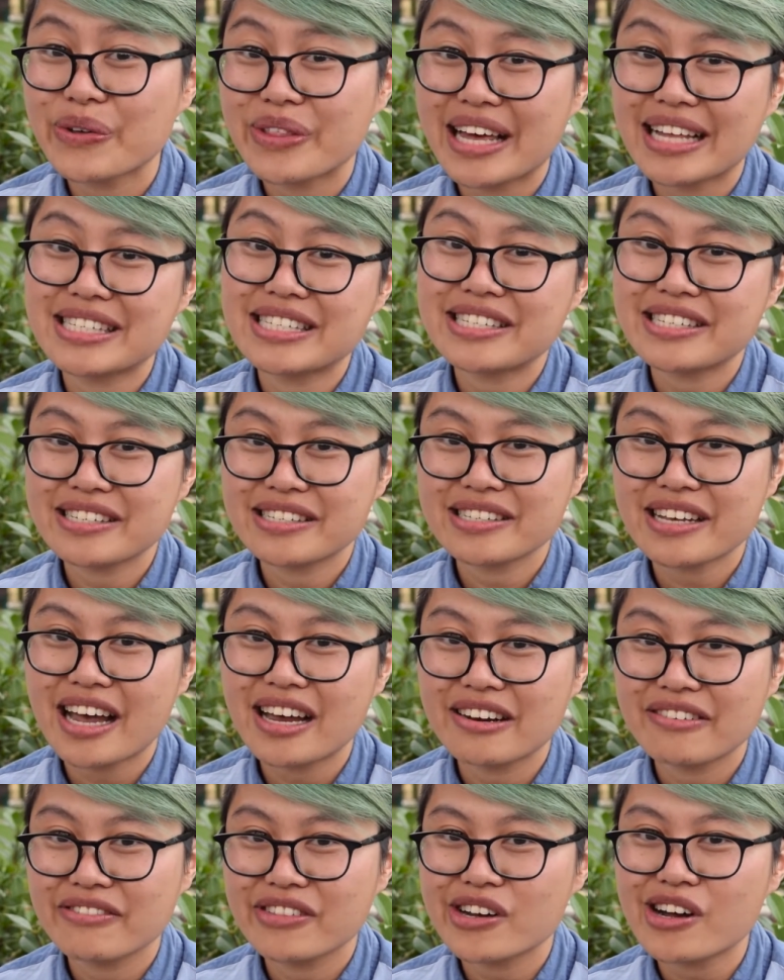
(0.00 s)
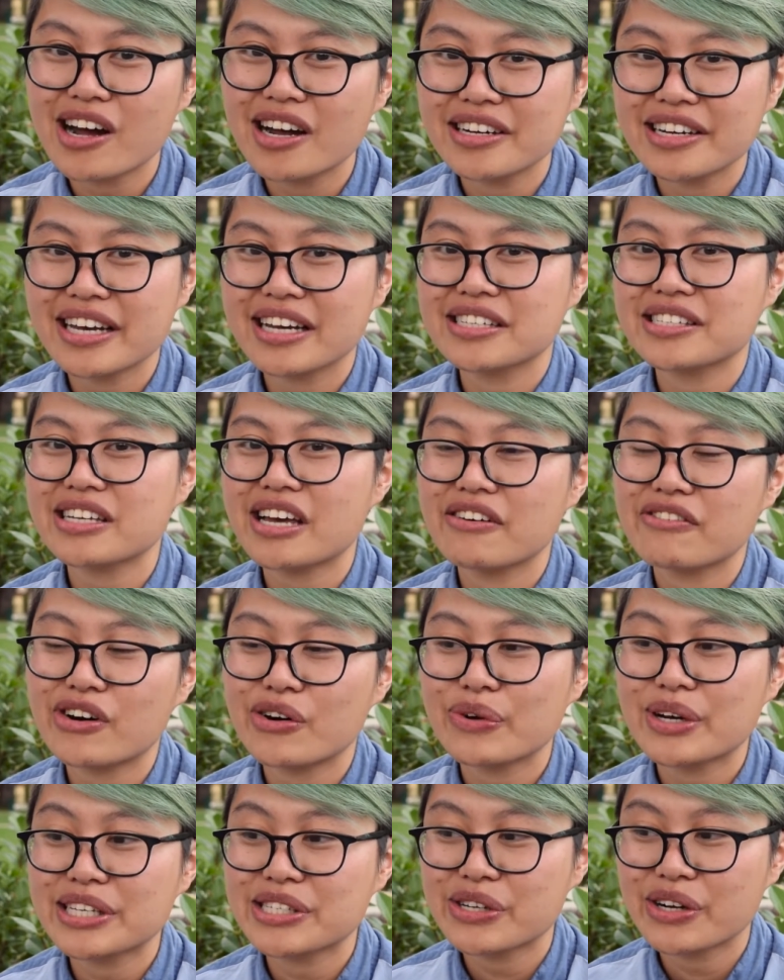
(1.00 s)
that's just kind of the context I've
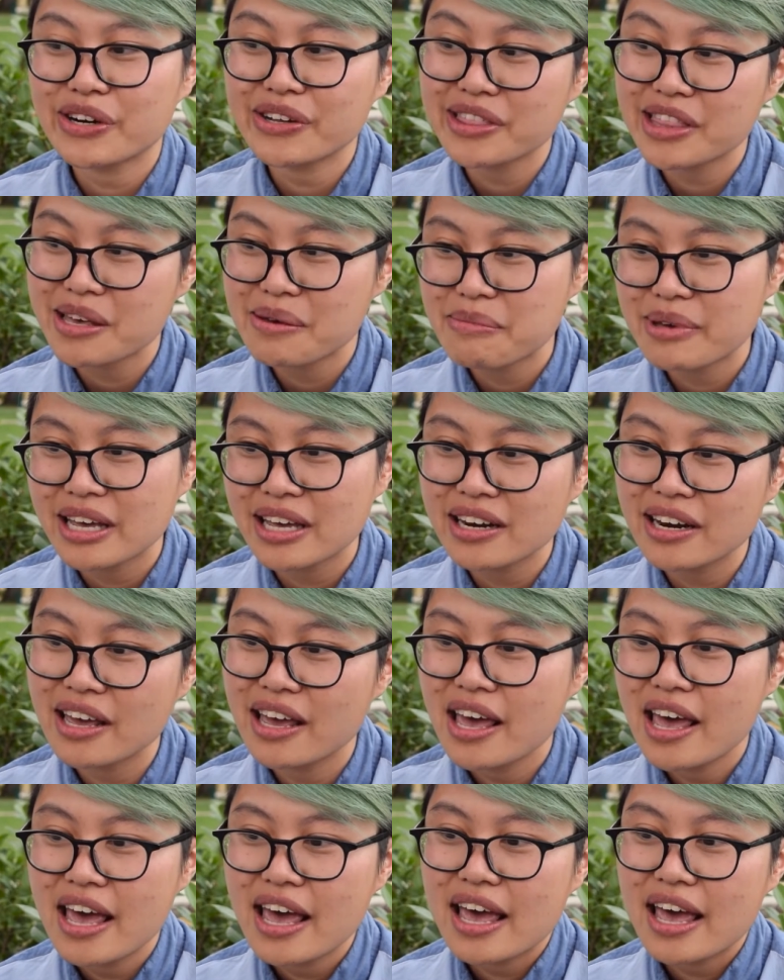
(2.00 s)
always heard them in.